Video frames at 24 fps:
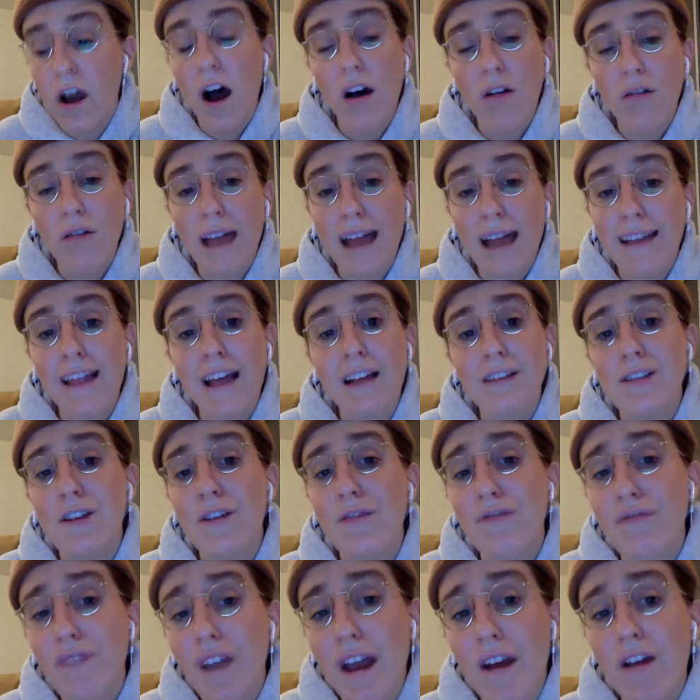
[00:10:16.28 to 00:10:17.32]
Okay, that's a
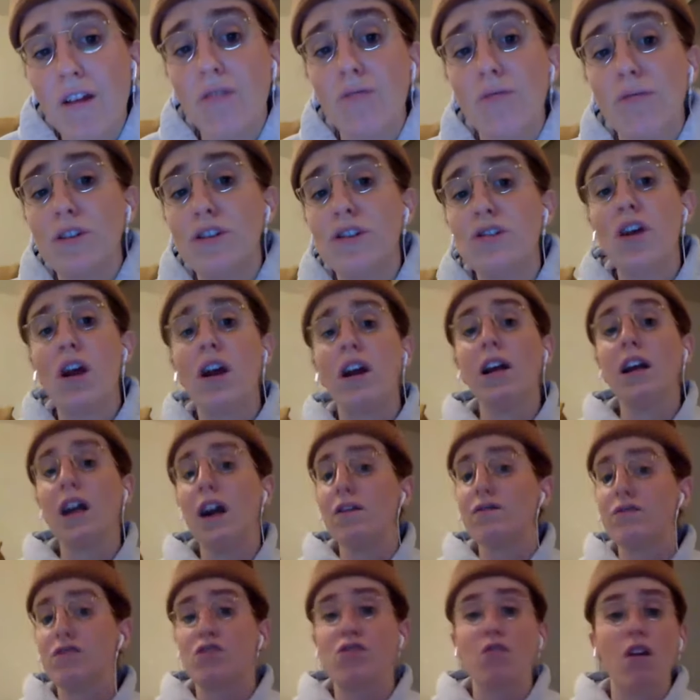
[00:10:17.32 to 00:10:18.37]
fair... We're starting
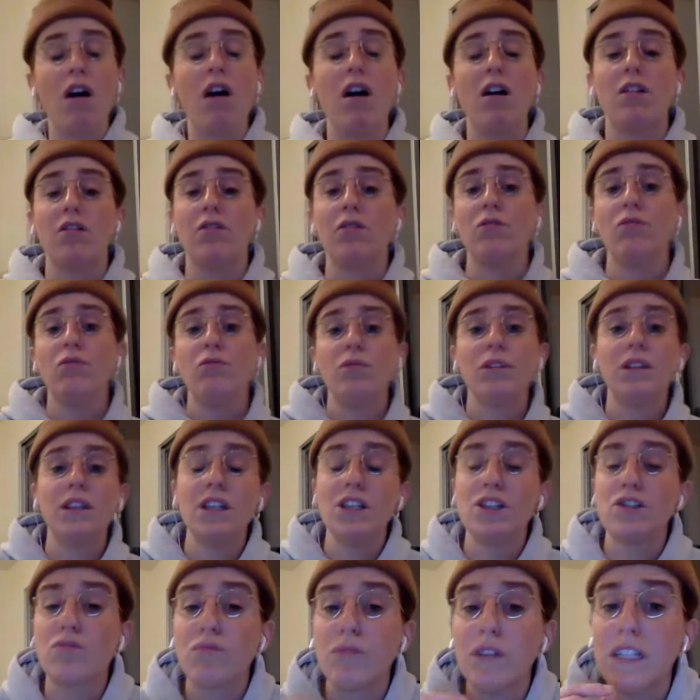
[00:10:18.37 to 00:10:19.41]
off strong with
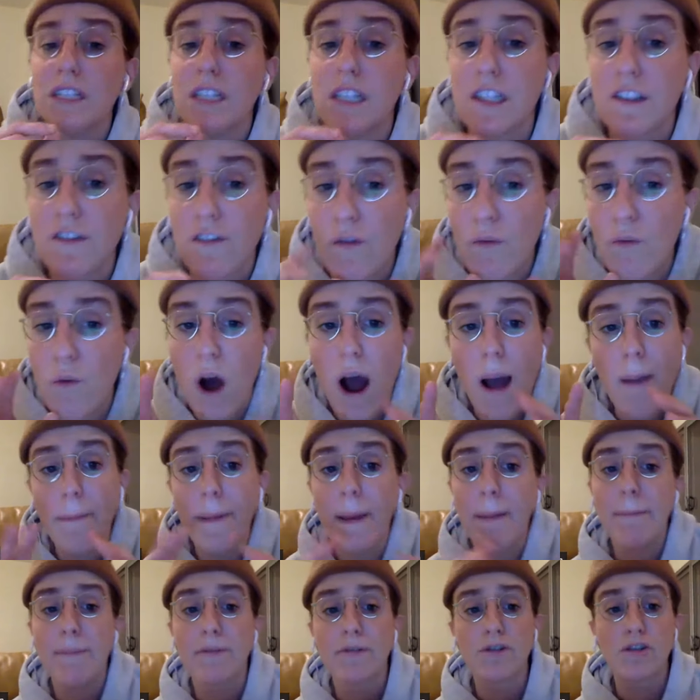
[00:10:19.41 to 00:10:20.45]
these reasons for why
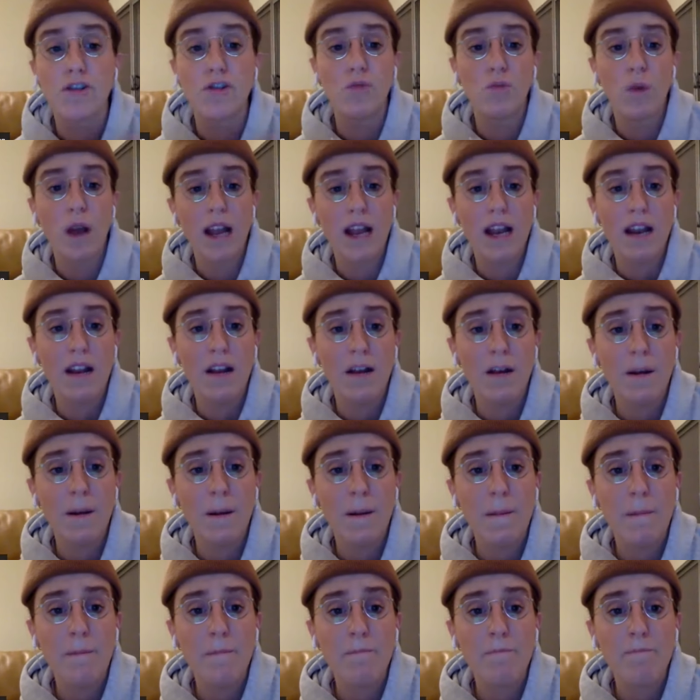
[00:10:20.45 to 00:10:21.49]
people should win
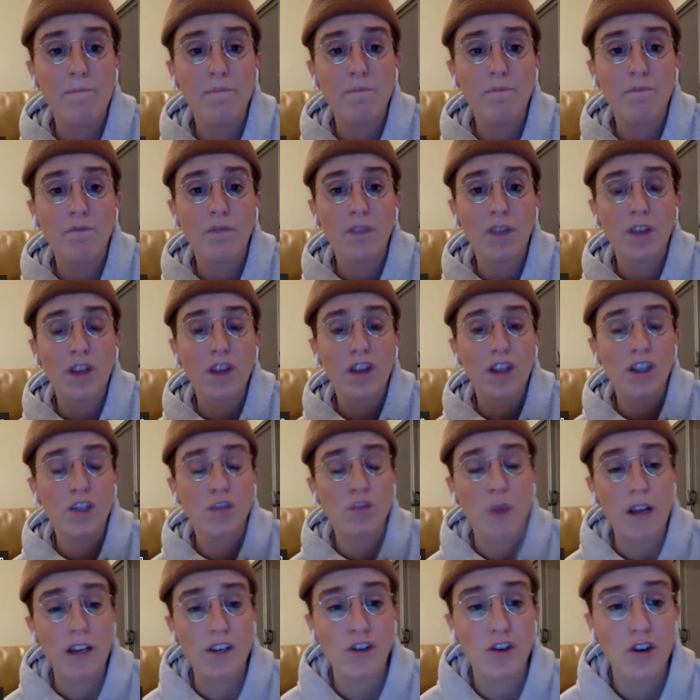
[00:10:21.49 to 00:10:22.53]
the
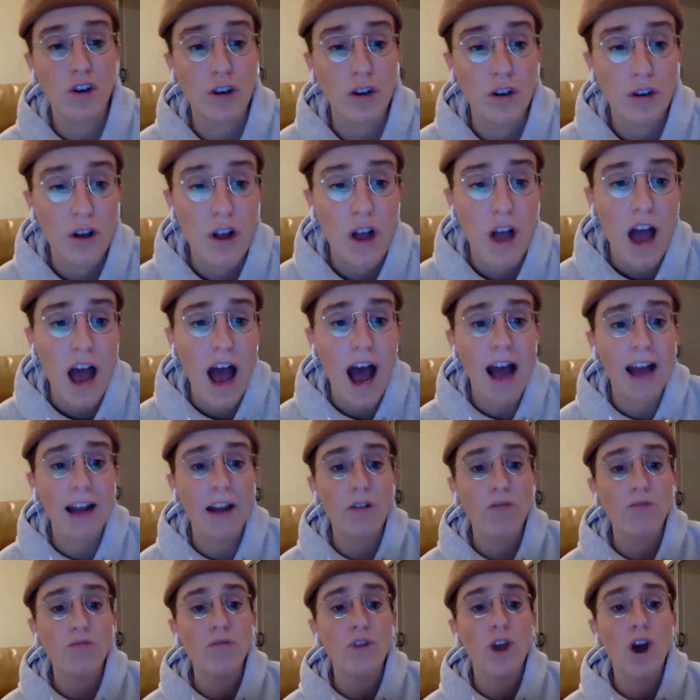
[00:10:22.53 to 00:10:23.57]
sweatshirt. I
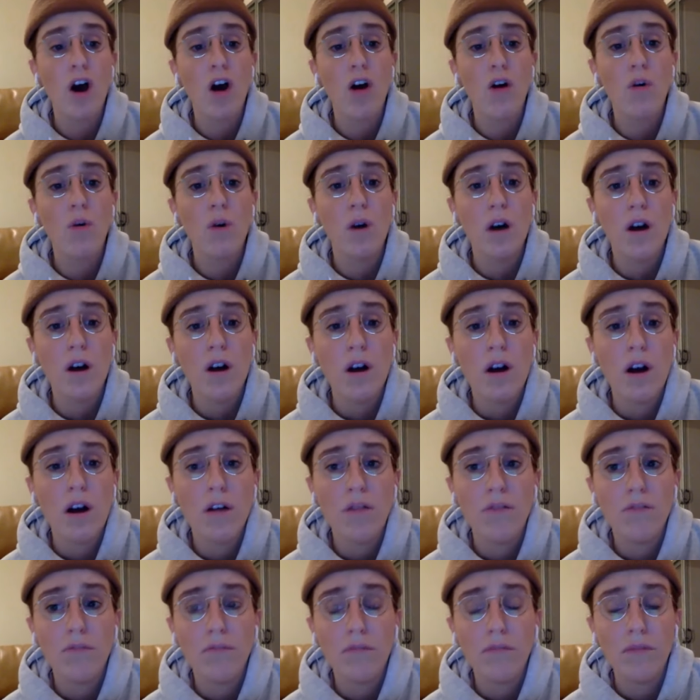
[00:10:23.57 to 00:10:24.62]
don't know,
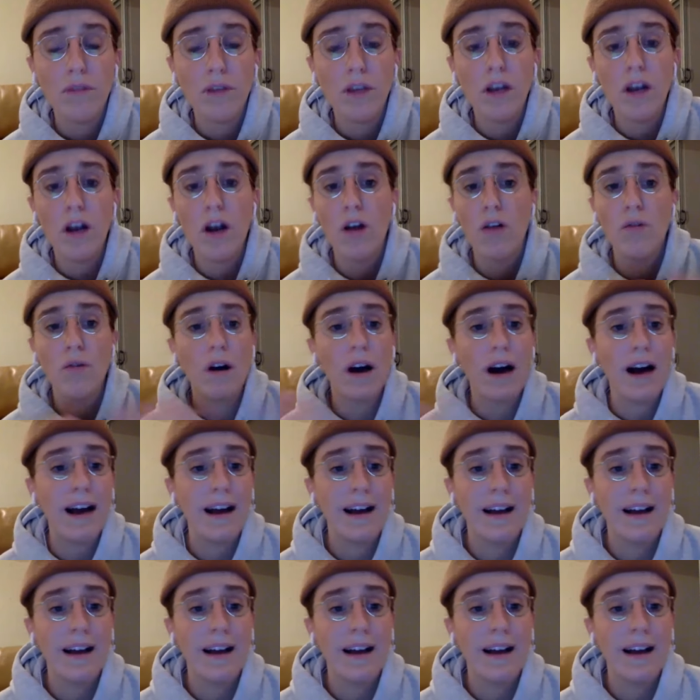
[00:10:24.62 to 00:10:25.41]
you know...